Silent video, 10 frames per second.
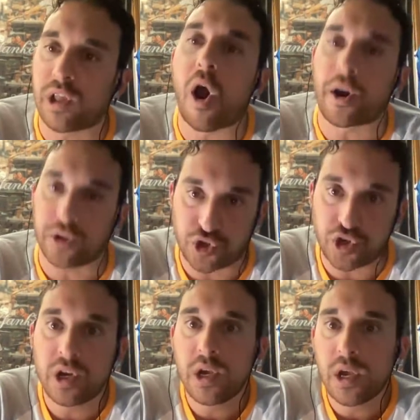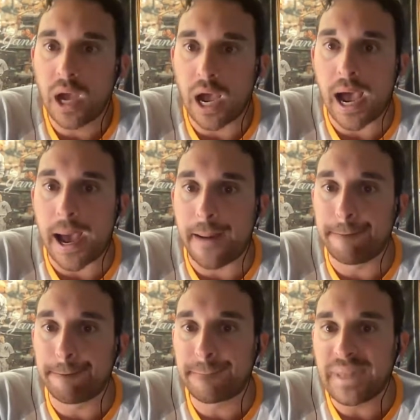large.
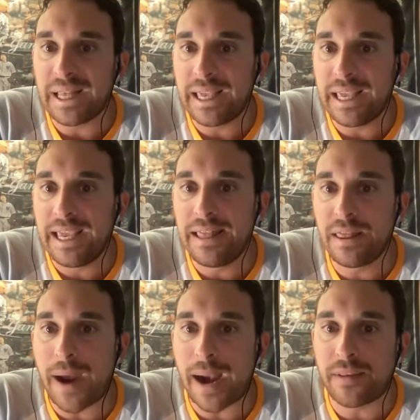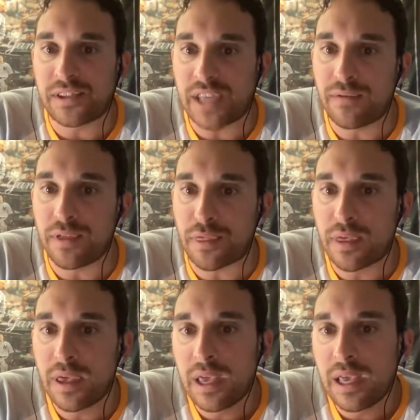In the bottom of the
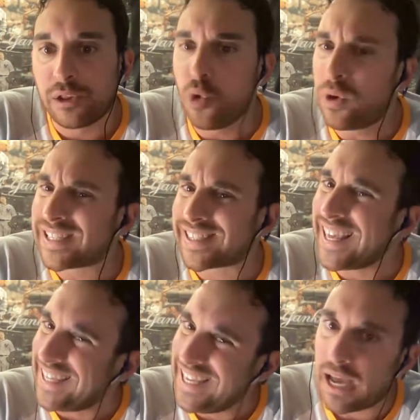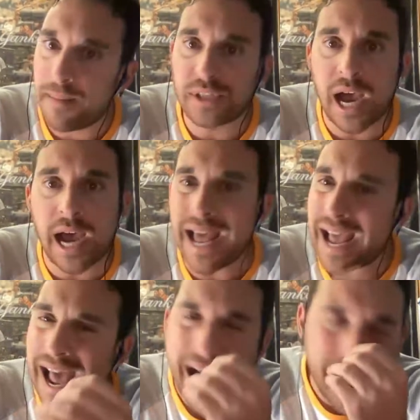seventh, Lucas Lickey comes on.
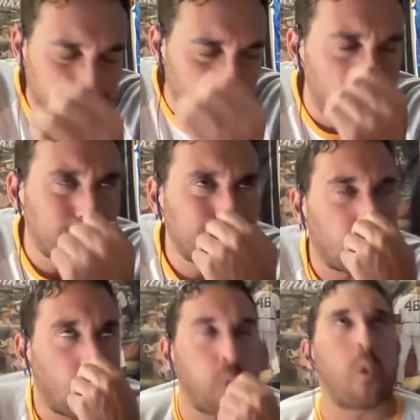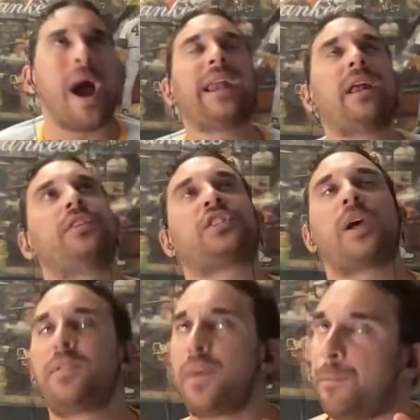I don't quite some of the